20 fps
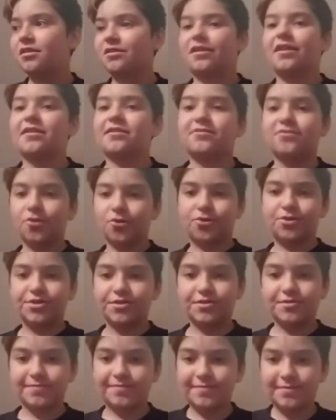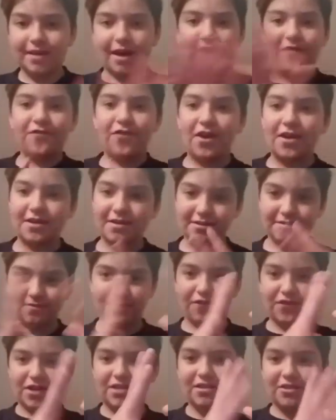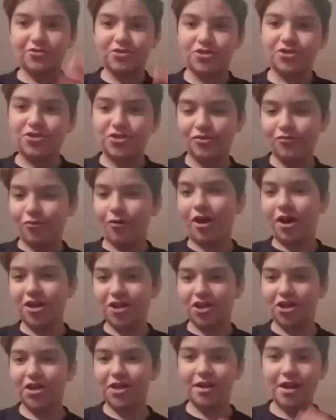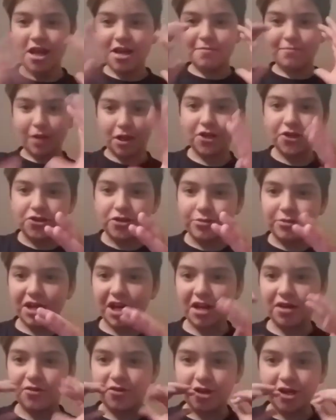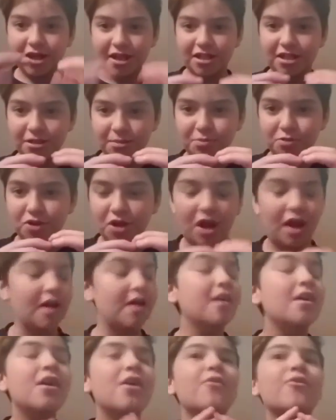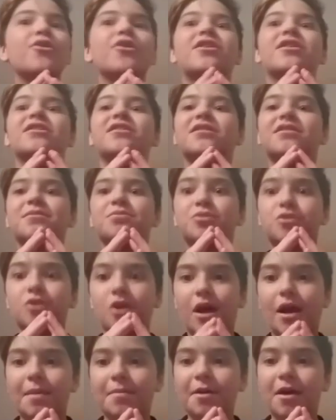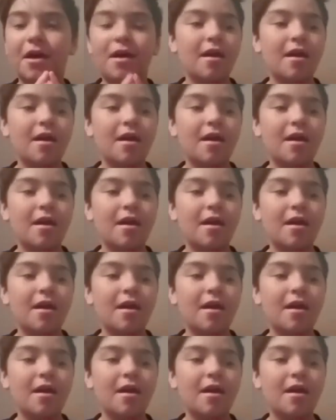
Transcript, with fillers: Like, there's stuff like videos you should watch and my YouTube channel where you can subscribe. Where you can subscribe.